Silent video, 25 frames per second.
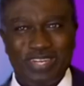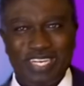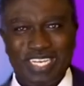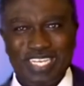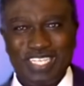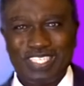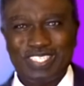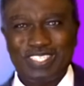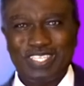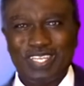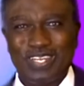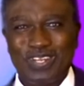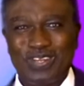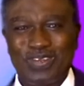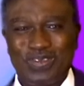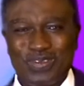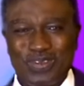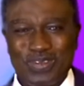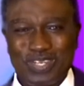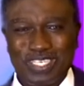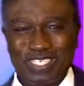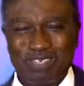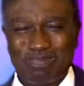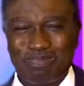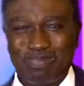Praise the
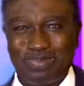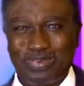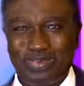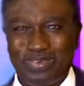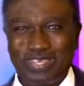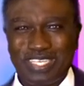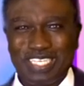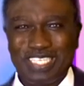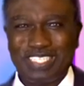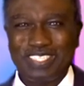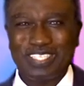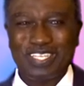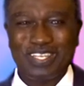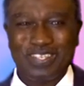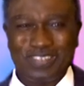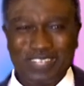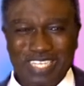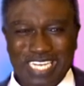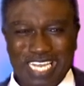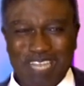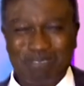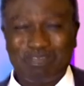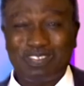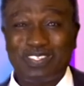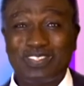Lord. Praise the
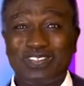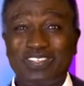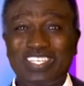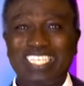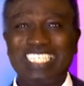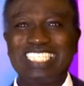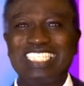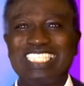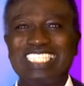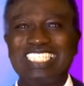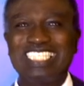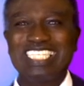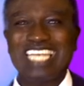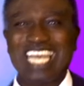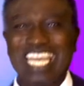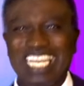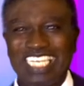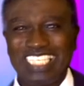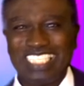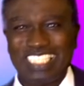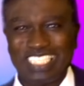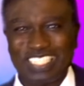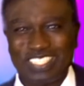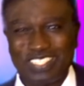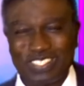Lord. I'm so
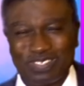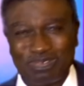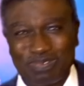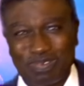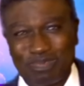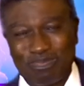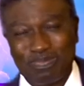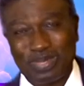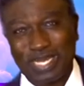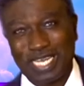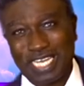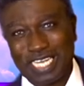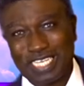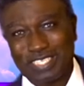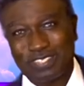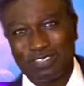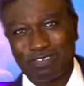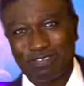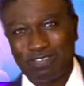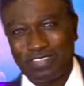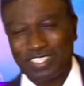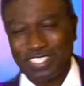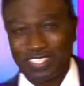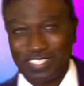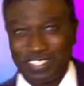excited to be part
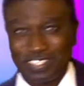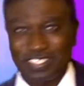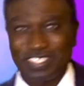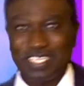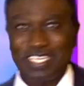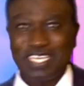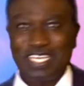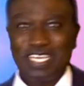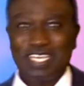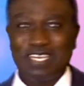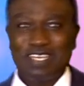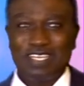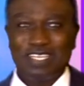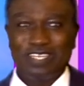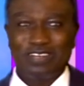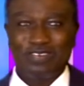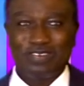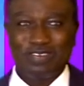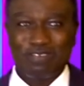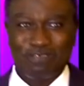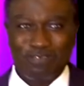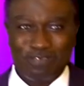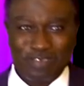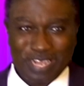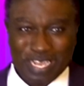of this
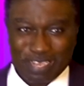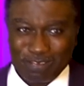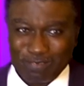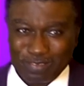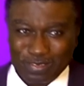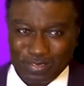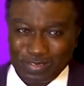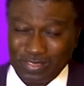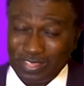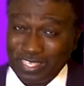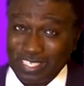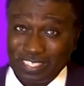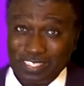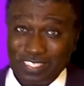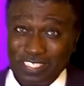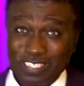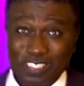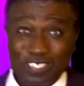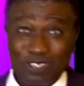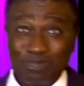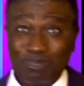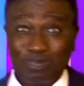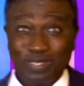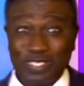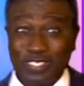revival, this
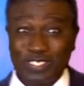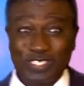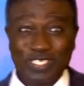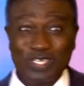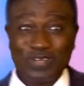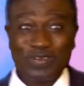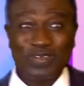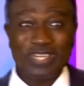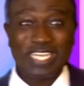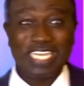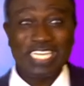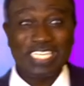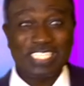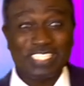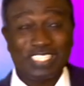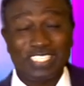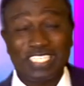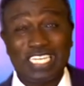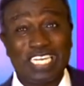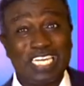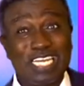special occasion.